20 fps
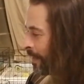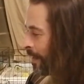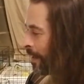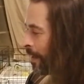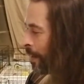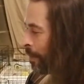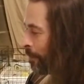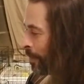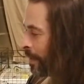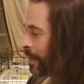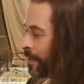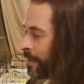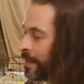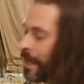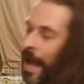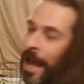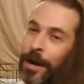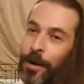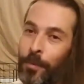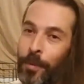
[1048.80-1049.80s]

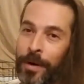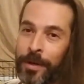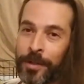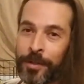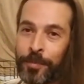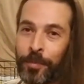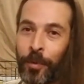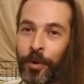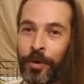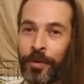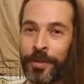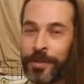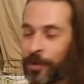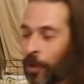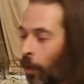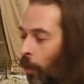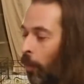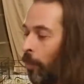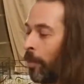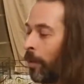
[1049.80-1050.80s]
Because I don't want to spoil this
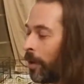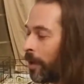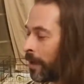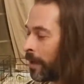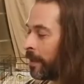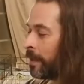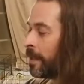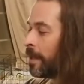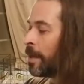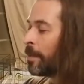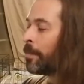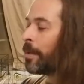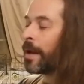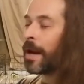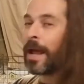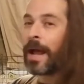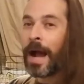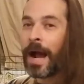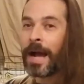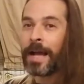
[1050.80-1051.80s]
whole book.
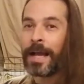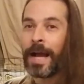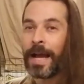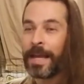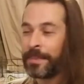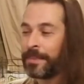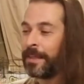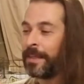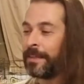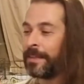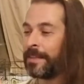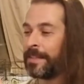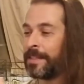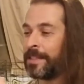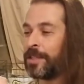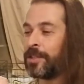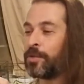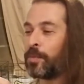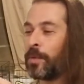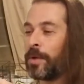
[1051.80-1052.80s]
But I think that
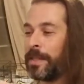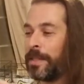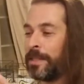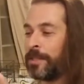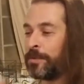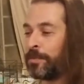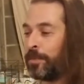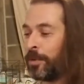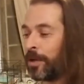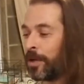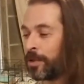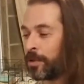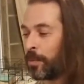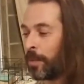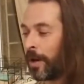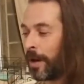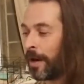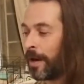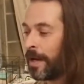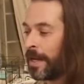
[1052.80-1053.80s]
this is one of these books
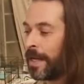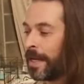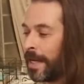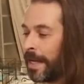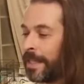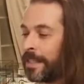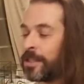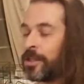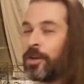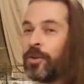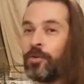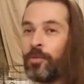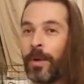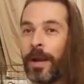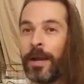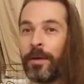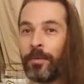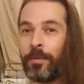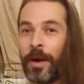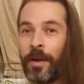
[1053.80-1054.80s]
where it's a
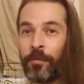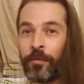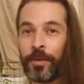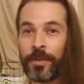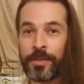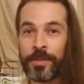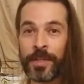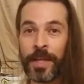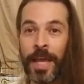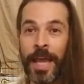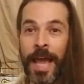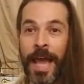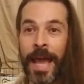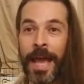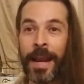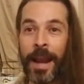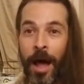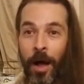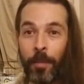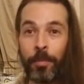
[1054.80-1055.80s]
great reference.
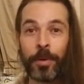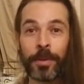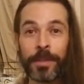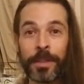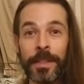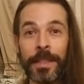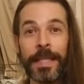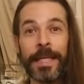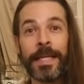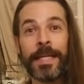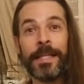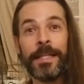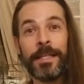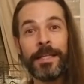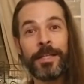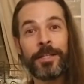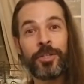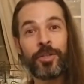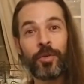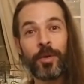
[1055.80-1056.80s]
And I'll put the link in
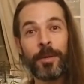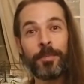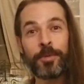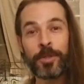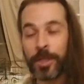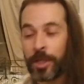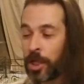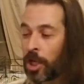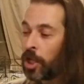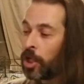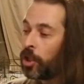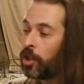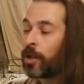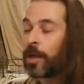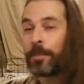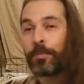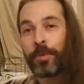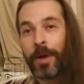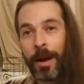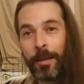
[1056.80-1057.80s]
the description. You
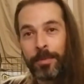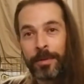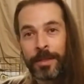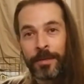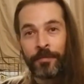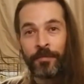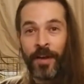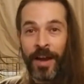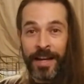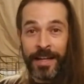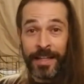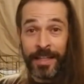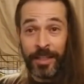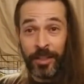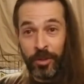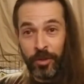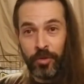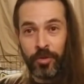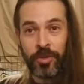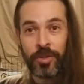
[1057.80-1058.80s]
could probably find it
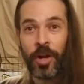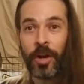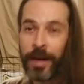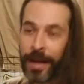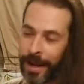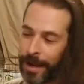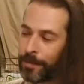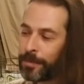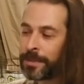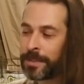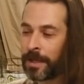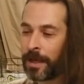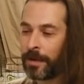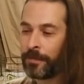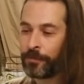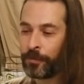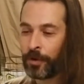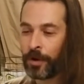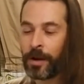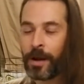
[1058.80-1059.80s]
used on
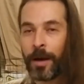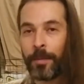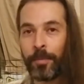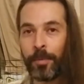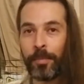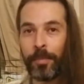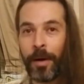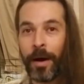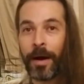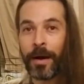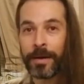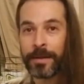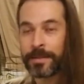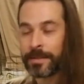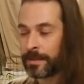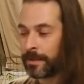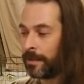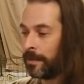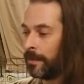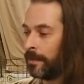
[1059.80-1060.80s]
Amazon for a couple
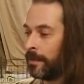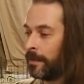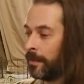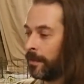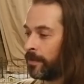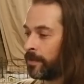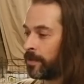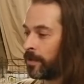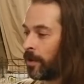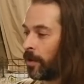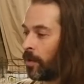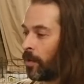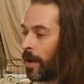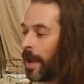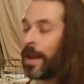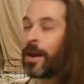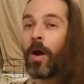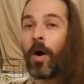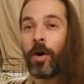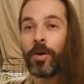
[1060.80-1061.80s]
bucks. So,
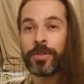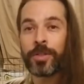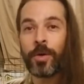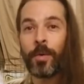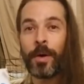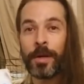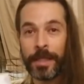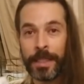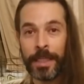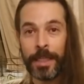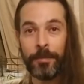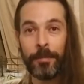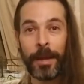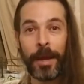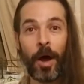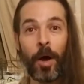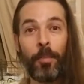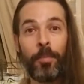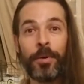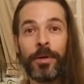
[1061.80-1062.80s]
and also on
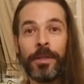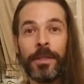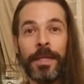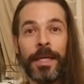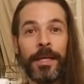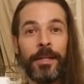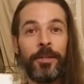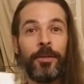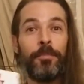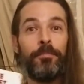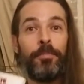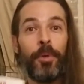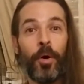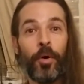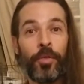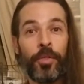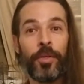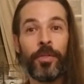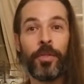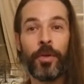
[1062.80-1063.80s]
eBay. I'll put a link to
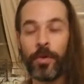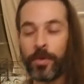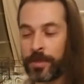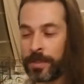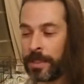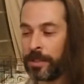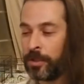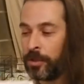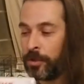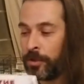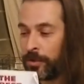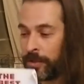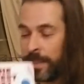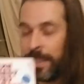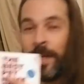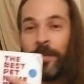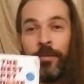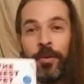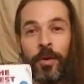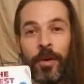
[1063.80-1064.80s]
both of those and you
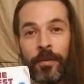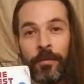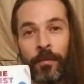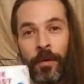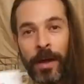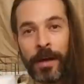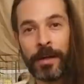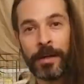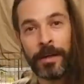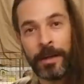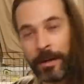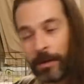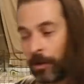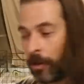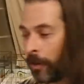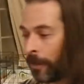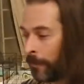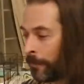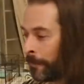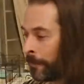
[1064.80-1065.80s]
see if you can find a
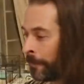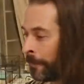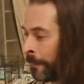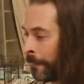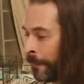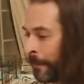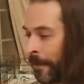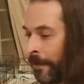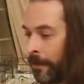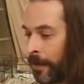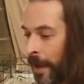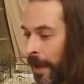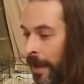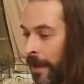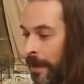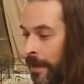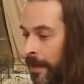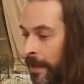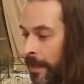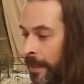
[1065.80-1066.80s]
deal.
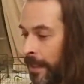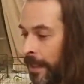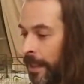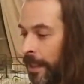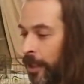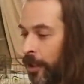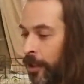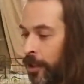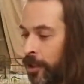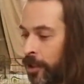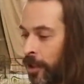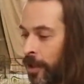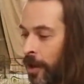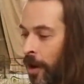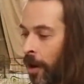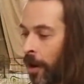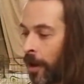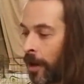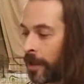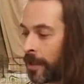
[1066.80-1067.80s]
Okay. Literature
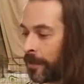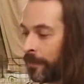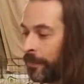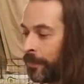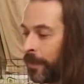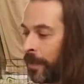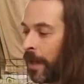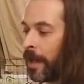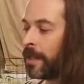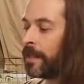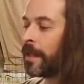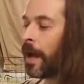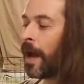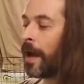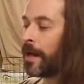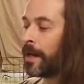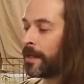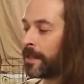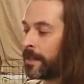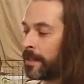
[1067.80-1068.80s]
and art.
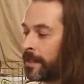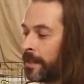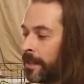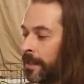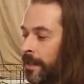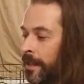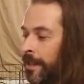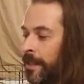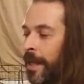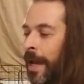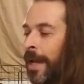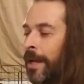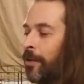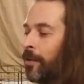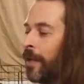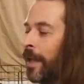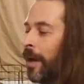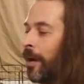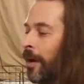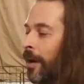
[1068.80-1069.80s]
Adonis, the
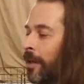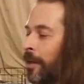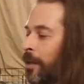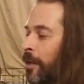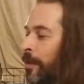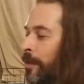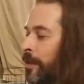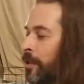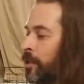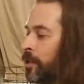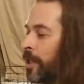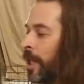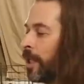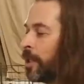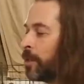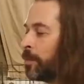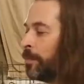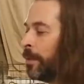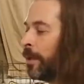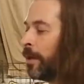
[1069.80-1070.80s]
title character in the
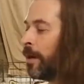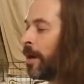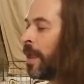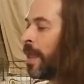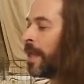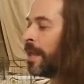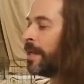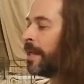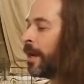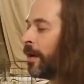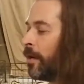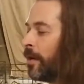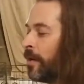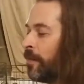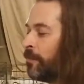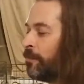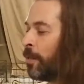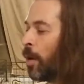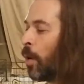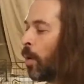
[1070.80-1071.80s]
Shakespeare
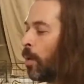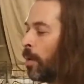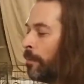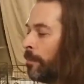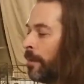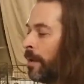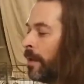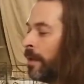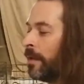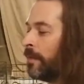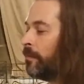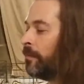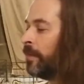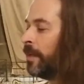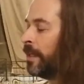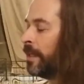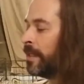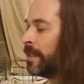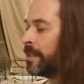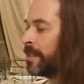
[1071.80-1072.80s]
narrative poem,
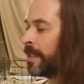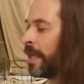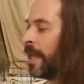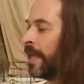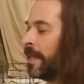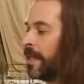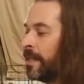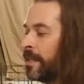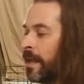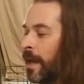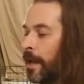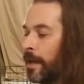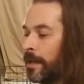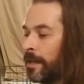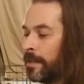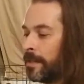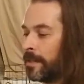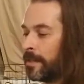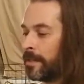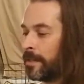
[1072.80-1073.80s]
Venus and
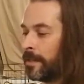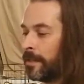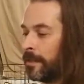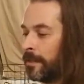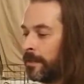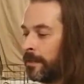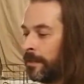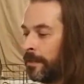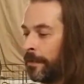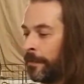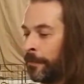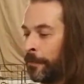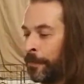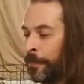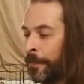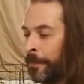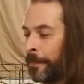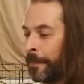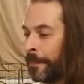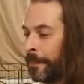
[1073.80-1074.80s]
Adonis.
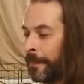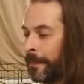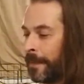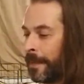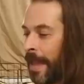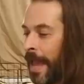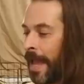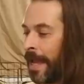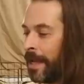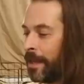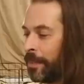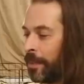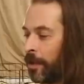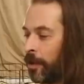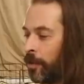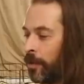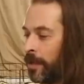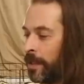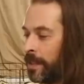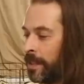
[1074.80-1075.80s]
Agatha
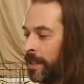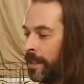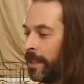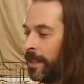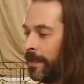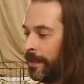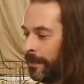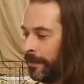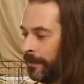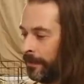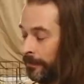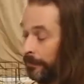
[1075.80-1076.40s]
Christie,